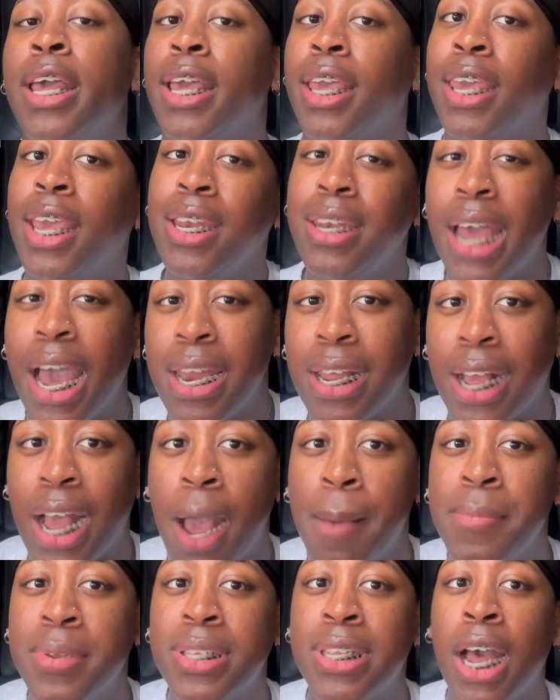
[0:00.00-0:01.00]
Get down in the
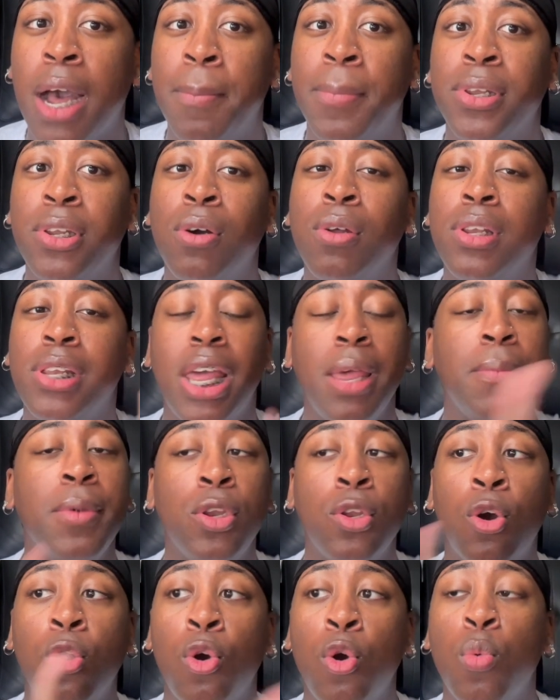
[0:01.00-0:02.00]
comments down below. Let me
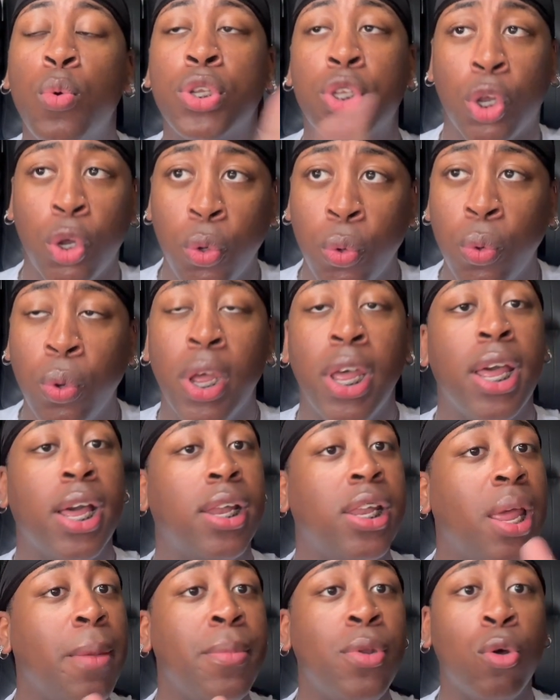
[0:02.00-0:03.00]
know who was who.
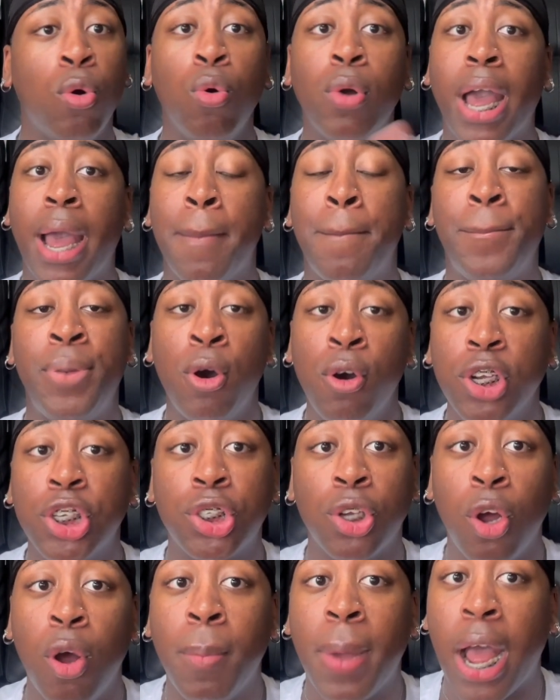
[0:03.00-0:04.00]
Let me know who got
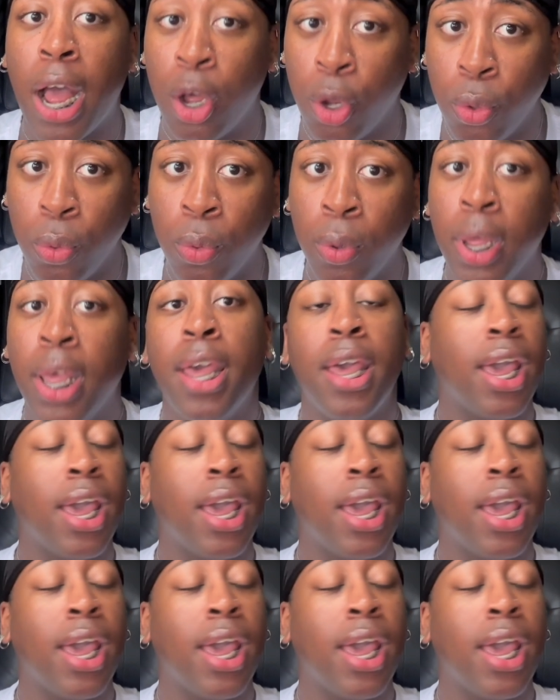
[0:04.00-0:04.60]
punched on by who.